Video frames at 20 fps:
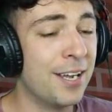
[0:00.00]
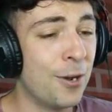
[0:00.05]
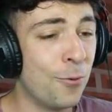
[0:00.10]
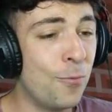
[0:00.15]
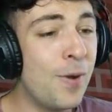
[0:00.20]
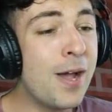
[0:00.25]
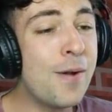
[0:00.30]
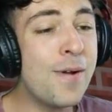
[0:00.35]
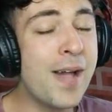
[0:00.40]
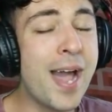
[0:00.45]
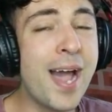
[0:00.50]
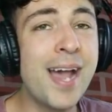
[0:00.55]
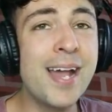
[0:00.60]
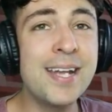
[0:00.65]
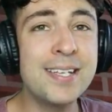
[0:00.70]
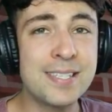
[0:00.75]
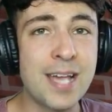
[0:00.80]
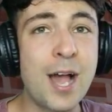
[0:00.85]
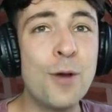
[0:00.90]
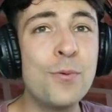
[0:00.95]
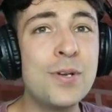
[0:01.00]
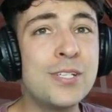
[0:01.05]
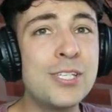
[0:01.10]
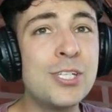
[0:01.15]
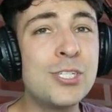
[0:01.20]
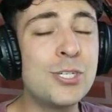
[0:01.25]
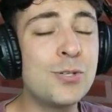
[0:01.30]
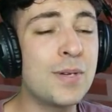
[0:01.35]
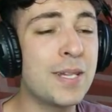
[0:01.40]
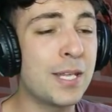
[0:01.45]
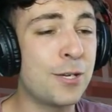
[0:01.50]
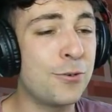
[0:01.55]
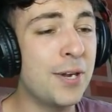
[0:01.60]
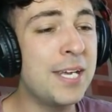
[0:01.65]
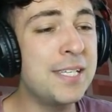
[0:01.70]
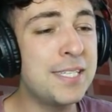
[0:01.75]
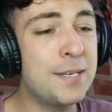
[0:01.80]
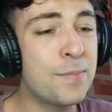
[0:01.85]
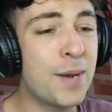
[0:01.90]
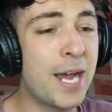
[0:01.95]
Well, guys, I will see you soon at the
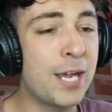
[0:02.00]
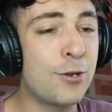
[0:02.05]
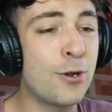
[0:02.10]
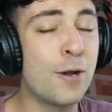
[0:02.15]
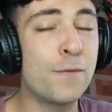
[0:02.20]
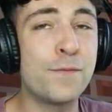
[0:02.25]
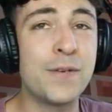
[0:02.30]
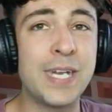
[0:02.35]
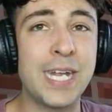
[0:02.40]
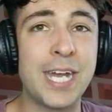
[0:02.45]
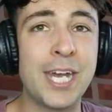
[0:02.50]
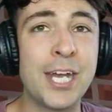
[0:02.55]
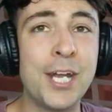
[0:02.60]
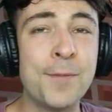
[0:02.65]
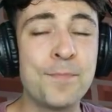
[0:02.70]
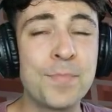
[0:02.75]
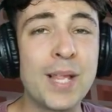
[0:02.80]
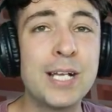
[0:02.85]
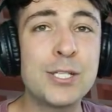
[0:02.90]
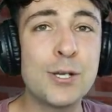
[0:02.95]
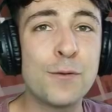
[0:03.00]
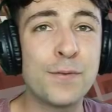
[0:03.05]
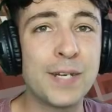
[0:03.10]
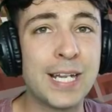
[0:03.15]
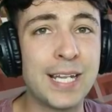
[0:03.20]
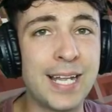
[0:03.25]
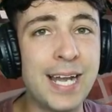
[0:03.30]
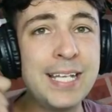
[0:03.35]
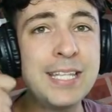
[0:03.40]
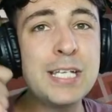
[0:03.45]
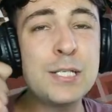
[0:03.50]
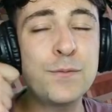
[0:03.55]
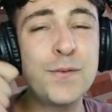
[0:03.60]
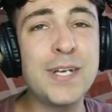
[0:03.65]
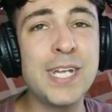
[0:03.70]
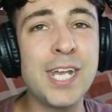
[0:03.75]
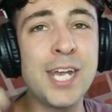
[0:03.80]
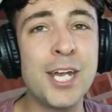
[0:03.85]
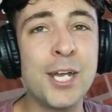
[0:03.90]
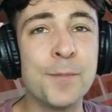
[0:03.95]
crazy Minecraft video. And don't forget to like this
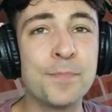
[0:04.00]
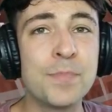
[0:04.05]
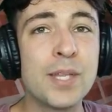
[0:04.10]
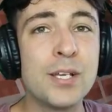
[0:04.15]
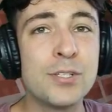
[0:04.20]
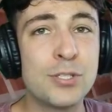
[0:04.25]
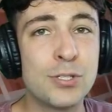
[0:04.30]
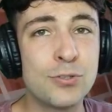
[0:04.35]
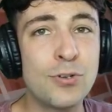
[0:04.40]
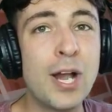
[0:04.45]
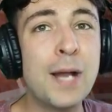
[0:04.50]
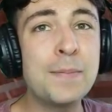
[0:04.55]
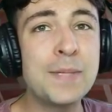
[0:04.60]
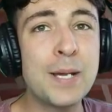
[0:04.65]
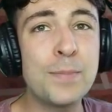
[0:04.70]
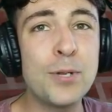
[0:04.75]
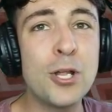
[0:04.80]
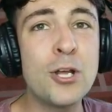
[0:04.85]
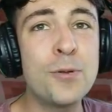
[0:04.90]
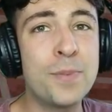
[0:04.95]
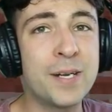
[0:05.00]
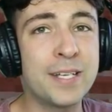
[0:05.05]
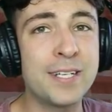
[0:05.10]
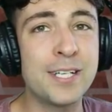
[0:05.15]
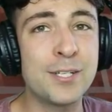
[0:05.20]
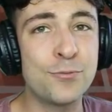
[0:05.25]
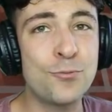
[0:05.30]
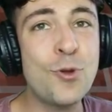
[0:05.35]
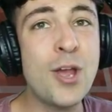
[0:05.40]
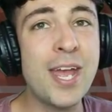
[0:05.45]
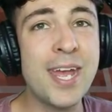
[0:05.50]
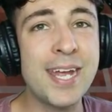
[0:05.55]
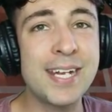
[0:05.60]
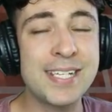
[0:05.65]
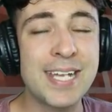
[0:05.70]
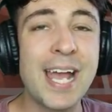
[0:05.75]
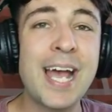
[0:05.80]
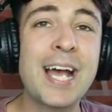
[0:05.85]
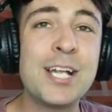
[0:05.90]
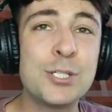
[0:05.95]
video, subscribe down below, button is
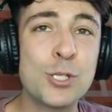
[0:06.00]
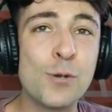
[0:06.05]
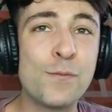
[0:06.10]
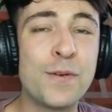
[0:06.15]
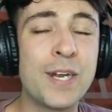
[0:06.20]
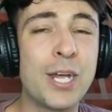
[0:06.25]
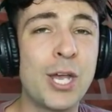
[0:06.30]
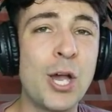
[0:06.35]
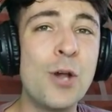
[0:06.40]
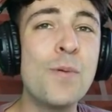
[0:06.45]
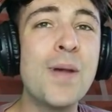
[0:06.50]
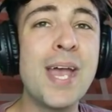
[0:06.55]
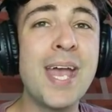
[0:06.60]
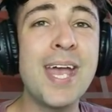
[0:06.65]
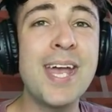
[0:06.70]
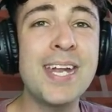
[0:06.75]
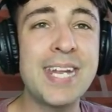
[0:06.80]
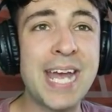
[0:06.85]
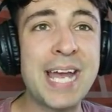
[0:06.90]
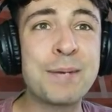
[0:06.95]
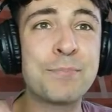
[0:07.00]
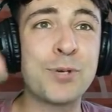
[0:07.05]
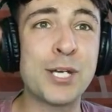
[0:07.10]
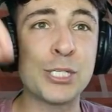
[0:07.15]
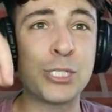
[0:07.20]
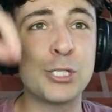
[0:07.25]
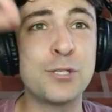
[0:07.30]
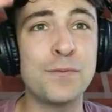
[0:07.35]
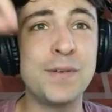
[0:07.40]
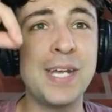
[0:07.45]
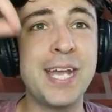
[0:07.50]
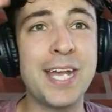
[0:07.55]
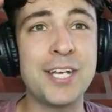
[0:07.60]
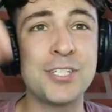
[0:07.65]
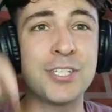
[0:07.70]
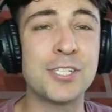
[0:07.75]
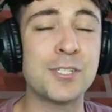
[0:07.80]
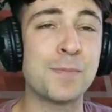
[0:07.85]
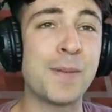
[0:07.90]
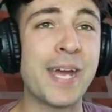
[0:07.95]
red, and don't forget to go ahead and press
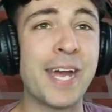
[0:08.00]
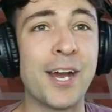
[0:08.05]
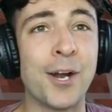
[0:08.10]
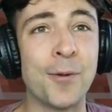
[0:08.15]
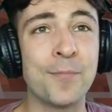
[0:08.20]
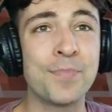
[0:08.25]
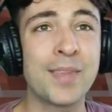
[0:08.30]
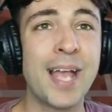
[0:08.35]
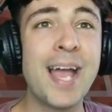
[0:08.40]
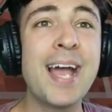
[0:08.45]
notifications bell.